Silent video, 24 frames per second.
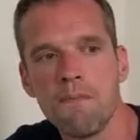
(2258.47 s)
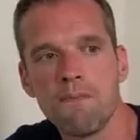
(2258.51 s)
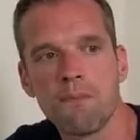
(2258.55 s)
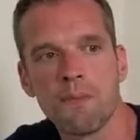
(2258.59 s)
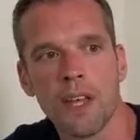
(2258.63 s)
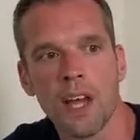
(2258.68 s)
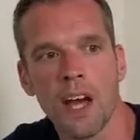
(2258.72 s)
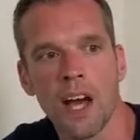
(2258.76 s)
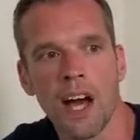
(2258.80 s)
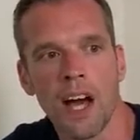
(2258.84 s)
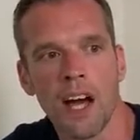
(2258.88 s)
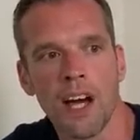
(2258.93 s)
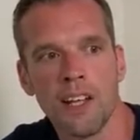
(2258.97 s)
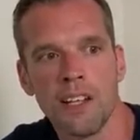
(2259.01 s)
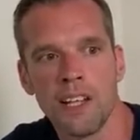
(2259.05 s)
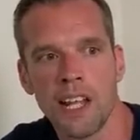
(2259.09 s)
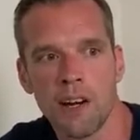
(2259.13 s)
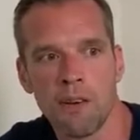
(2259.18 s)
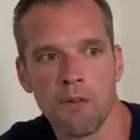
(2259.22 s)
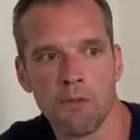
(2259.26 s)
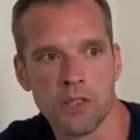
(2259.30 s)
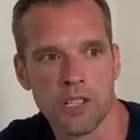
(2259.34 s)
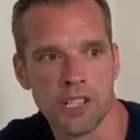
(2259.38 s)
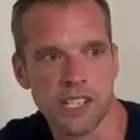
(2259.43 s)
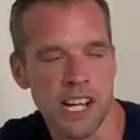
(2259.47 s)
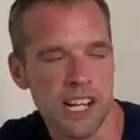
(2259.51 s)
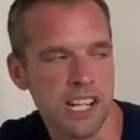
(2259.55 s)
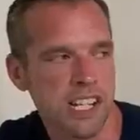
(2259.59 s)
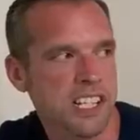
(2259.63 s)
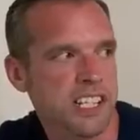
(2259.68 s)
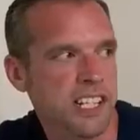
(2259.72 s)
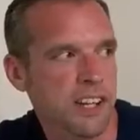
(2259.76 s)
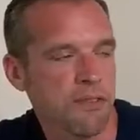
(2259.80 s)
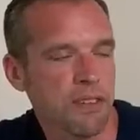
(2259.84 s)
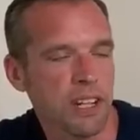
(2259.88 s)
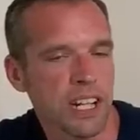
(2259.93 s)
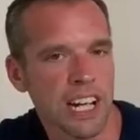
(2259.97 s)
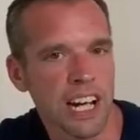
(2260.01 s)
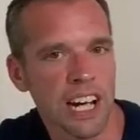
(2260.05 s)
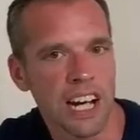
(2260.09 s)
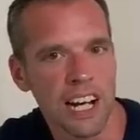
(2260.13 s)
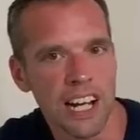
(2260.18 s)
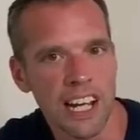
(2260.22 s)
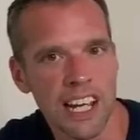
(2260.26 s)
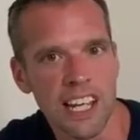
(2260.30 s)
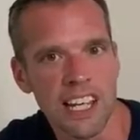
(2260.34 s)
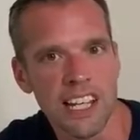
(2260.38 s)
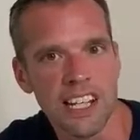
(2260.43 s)
and that wasn't necessarily
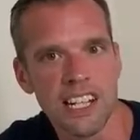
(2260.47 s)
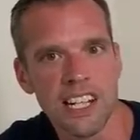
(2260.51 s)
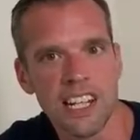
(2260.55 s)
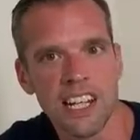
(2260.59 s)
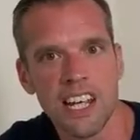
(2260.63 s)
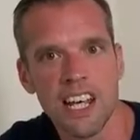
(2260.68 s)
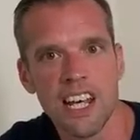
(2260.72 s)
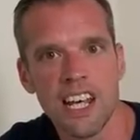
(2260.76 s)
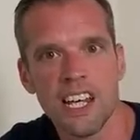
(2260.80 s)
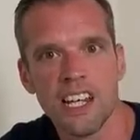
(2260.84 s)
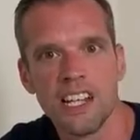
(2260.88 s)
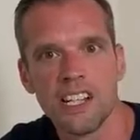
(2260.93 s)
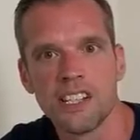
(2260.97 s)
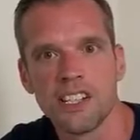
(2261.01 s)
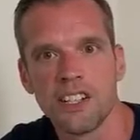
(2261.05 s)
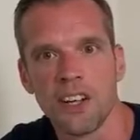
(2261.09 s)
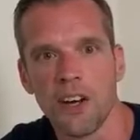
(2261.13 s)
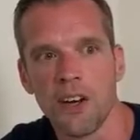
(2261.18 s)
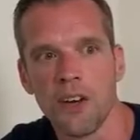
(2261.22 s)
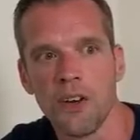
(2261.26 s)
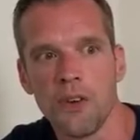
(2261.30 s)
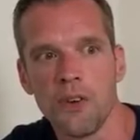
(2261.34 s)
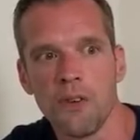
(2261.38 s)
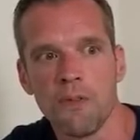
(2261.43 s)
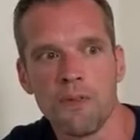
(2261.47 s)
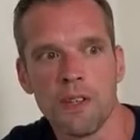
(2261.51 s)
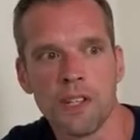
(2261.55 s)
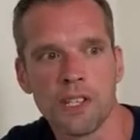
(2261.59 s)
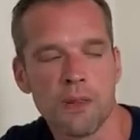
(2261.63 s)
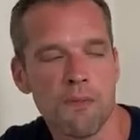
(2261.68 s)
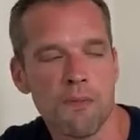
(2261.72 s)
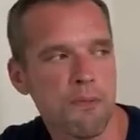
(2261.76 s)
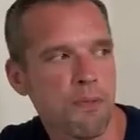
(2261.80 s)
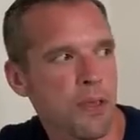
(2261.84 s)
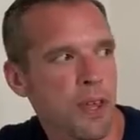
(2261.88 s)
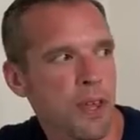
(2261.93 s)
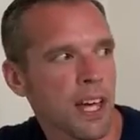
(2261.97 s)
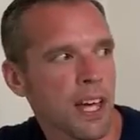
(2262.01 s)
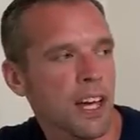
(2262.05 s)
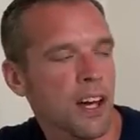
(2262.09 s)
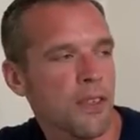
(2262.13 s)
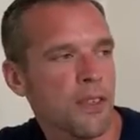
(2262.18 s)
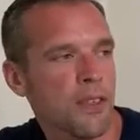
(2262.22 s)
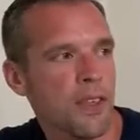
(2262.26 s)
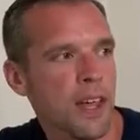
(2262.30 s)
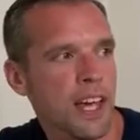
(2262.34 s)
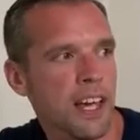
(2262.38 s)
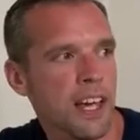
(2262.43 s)
clean. So there's something, I
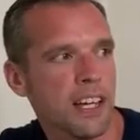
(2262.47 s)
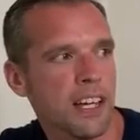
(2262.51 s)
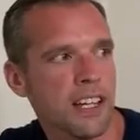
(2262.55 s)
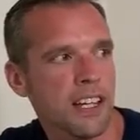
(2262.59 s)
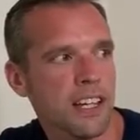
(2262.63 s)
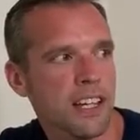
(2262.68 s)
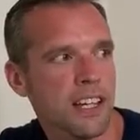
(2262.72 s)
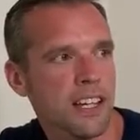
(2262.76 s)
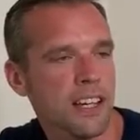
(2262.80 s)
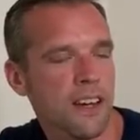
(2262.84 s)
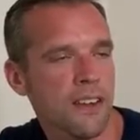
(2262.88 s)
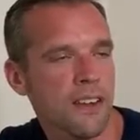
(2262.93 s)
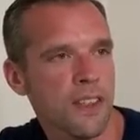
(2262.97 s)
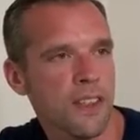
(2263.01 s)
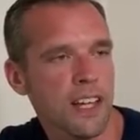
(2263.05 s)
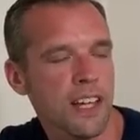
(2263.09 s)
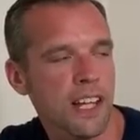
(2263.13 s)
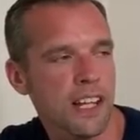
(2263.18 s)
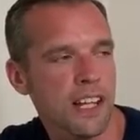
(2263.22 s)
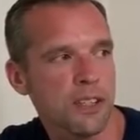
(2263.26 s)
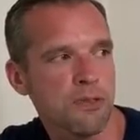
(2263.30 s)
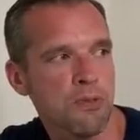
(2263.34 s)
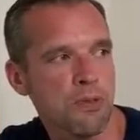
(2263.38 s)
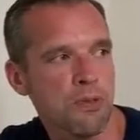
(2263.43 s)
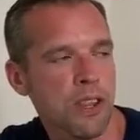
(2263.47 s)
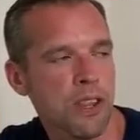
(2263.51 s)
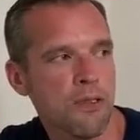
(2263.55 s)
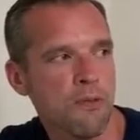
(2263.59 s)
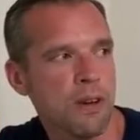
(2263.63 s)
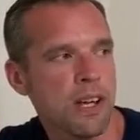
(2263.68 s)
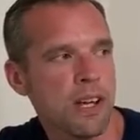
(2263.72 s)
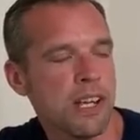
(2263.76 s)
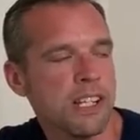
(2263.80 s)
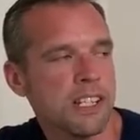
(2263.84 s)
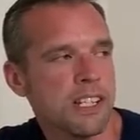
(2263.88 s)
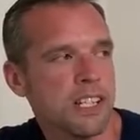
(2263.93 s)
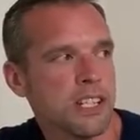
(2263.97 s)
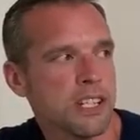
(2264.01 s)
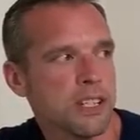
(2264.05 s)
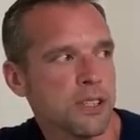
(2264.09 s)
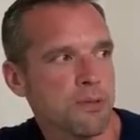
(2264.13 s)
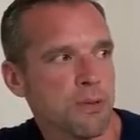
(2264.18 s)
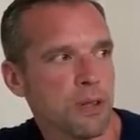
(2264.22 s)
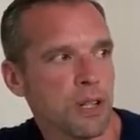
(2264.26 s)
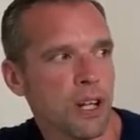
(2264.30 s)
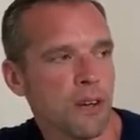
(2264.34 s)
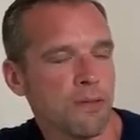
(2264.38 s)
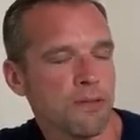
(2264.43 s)
think that's one of the reasons
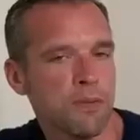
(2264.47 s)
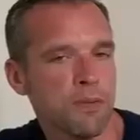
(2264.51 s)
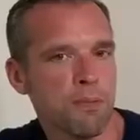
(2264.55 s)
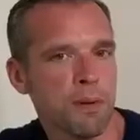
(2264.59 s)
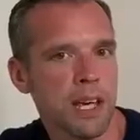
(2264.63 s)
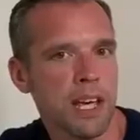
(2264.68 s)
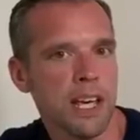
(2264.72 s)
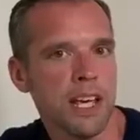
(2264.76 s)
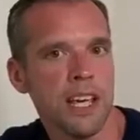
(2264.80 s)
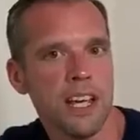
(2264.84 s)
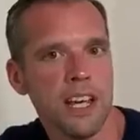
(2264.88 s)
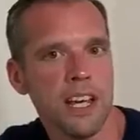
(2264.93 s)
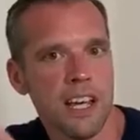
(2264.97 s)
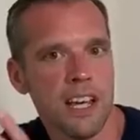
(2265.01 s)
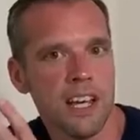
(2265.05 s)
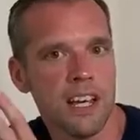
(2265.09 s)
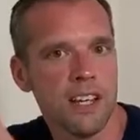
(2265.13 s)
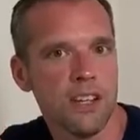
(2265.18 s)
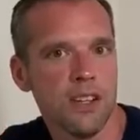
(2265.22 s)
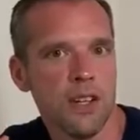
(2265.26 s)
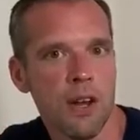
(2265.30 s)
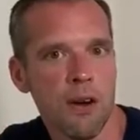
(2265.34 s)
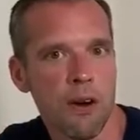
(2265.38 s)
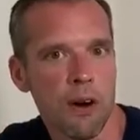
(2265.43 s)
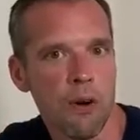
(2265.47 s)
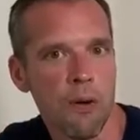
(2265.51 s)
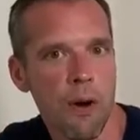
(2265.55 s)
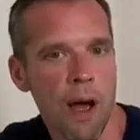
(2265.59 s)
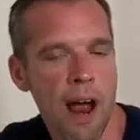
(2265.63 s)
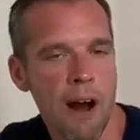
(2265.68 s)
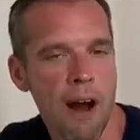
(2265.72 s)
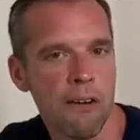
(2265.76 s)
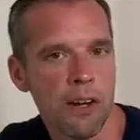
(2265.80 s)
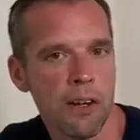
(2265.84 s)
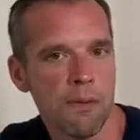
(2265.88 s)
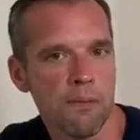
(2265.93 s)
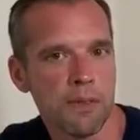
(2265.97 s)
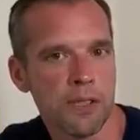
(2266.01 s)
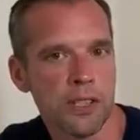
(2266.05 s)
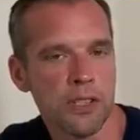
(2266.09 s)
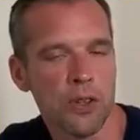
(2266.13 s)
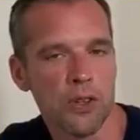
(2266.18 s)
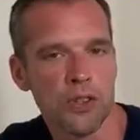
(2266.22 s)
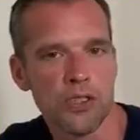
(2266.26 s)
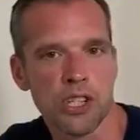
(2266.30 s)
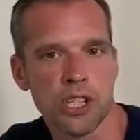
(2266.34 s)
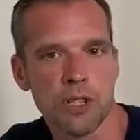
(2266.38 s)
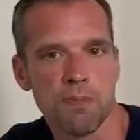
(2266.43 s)
we love to be near aquariums,
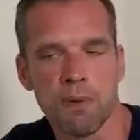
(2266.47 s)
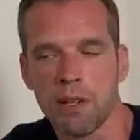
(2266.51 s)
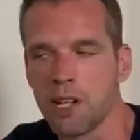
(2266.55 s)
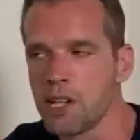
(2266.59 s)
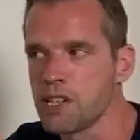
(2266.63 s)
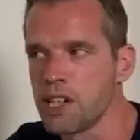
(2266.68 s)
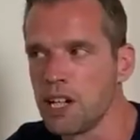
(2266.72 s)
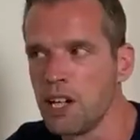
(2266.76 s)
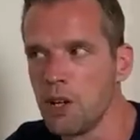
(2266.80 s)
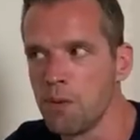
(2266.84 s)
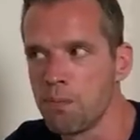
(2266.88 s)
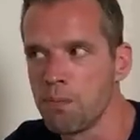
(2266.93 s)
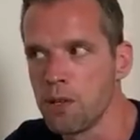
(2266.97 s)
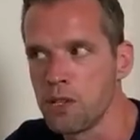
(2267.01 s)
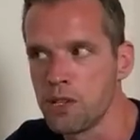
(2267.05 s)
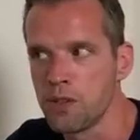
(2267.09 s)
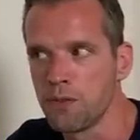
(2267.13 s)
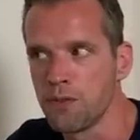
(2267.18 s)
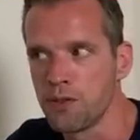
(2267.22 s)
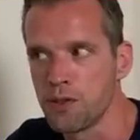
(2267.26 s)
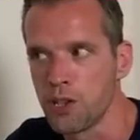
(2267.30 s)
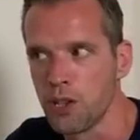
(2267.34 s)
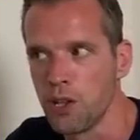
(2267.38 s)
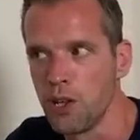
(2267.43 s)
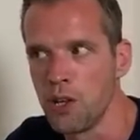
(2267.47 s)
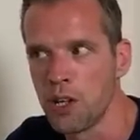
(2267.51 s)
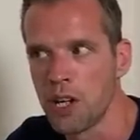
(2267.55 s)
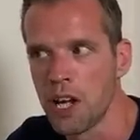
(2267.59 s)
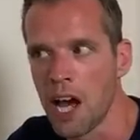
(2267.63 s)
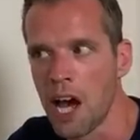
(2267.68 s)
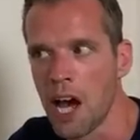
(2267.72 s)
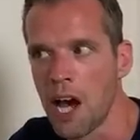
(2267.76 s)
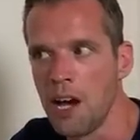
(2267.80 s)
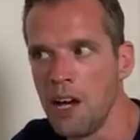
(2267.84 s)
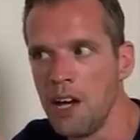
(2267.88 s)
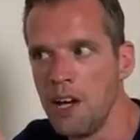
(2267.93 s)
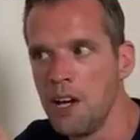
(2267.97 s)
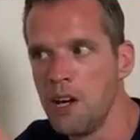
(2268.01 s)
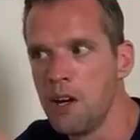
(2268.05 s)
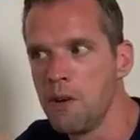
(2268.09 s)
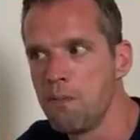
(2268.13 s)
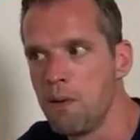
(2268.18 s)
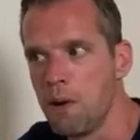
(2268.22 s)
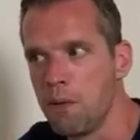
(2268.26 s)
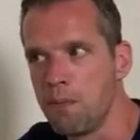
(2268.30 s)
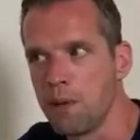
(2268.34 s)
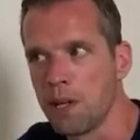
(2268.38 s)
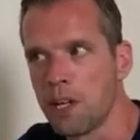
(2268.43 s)
not just because they look beautiful to look at,
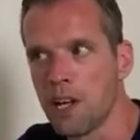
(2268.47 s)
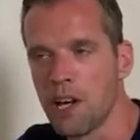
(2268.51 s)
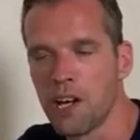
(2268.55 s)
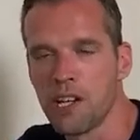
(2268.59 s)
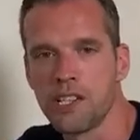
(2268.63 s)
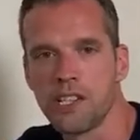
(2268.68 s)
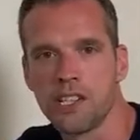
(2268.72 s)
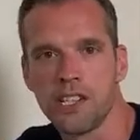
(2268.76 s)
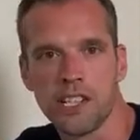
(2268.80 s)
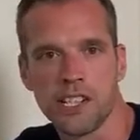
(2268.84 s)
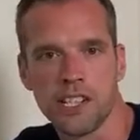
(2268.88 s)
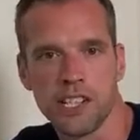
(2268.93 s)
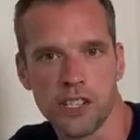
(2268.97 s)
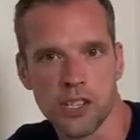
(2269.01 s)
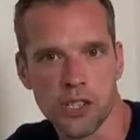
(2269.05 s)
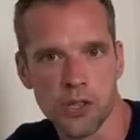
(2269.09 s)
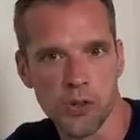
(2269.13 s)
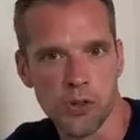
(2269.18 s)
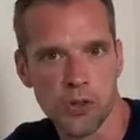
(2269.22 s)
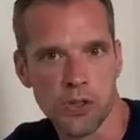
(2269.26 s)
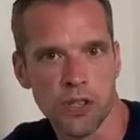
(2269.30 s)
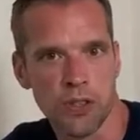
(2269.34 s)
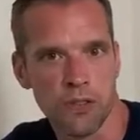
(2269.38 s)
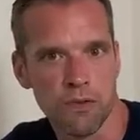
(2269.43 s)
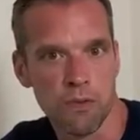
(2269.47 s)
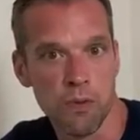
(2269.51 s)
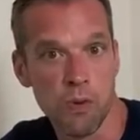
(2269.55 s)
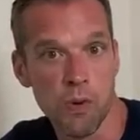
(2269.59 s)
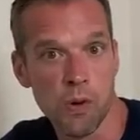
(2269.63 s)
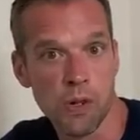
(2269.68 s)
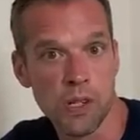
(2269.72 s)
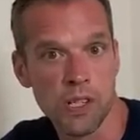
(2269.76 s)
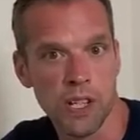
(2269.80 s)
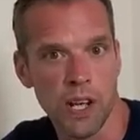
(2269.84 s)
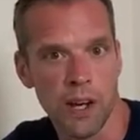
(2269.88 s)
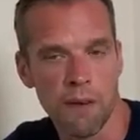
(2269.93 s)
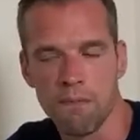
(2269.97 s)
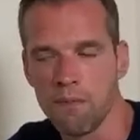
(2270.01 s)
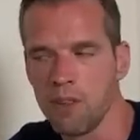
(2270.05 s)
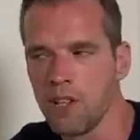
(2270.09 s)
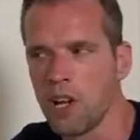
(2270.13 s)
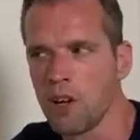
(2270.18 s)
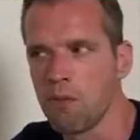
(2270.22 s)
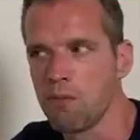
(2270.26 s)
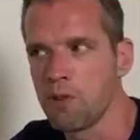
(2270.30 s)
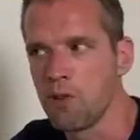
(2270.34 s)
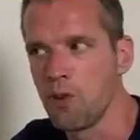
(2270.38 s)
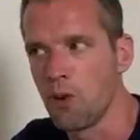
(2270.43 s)
but because it's a source of water. You
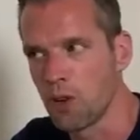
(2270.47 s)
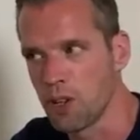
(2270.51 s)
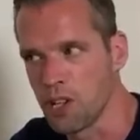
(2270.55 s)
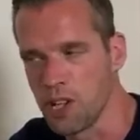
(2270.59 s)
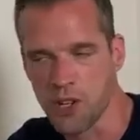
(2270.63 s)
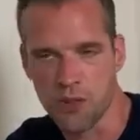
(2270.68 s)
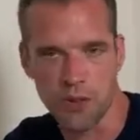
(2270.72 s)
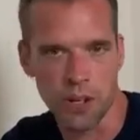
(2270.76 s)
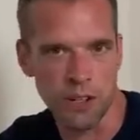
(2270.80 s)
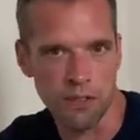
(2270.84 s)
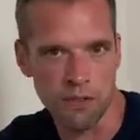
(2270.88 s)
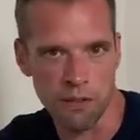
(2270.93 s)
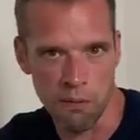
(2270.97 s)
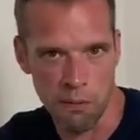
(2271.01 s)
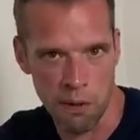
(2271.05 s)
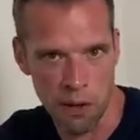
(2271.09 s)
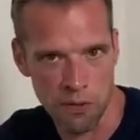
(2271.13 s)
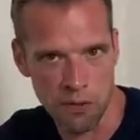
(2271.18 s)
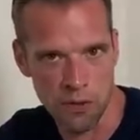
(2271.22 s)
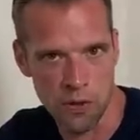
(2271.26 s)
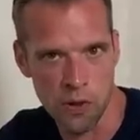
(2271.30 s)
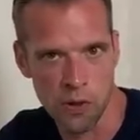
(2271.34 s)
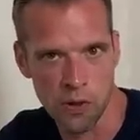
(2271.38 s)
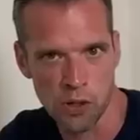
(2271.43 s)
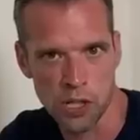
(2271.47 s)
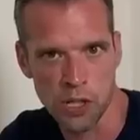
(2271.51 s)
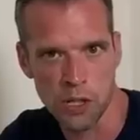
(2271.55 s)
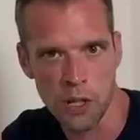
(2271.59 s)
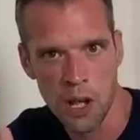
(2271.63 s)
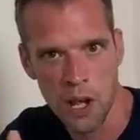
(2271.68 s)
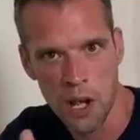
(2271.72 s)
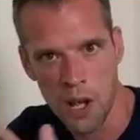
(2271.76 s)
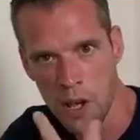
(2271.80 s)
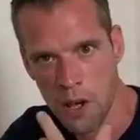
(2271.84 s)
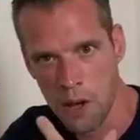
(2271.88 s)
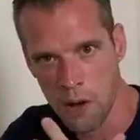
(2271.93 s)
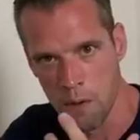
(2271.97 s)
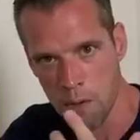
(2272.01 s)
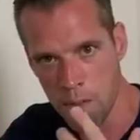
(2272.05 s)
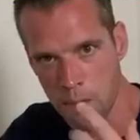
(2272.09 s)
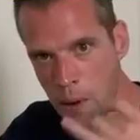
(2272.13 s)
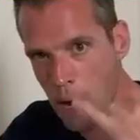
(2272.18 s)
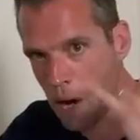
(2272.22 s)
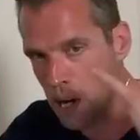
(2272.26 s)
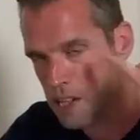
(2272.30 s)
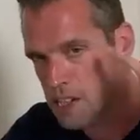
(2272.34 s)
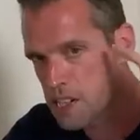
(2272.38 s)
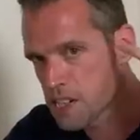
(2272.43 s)
know, we're not going to drink from it, of course,
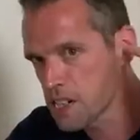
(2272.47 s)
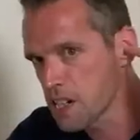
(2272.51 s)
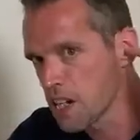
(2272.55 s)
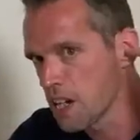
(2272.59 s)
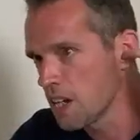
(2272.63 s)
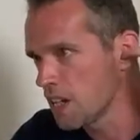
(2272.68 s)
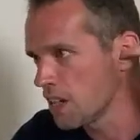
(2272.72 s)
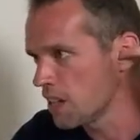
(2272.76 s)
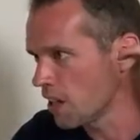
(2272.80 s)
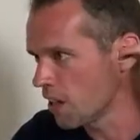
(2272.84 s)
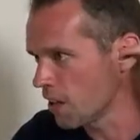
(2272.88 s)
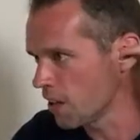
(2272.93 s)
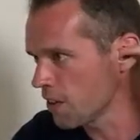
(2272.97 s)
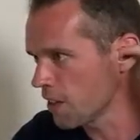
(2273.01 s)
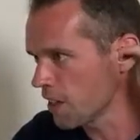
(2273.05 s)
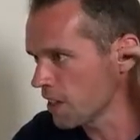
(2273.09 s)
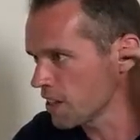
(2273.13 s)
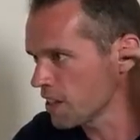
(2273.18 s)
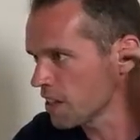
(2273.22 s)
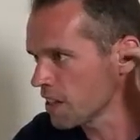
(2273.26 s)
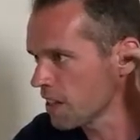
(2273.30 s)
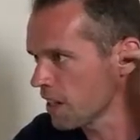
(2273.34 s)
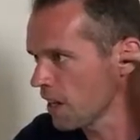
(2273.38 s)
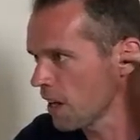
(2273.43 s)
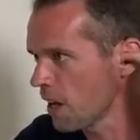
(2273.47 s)
but you know, I think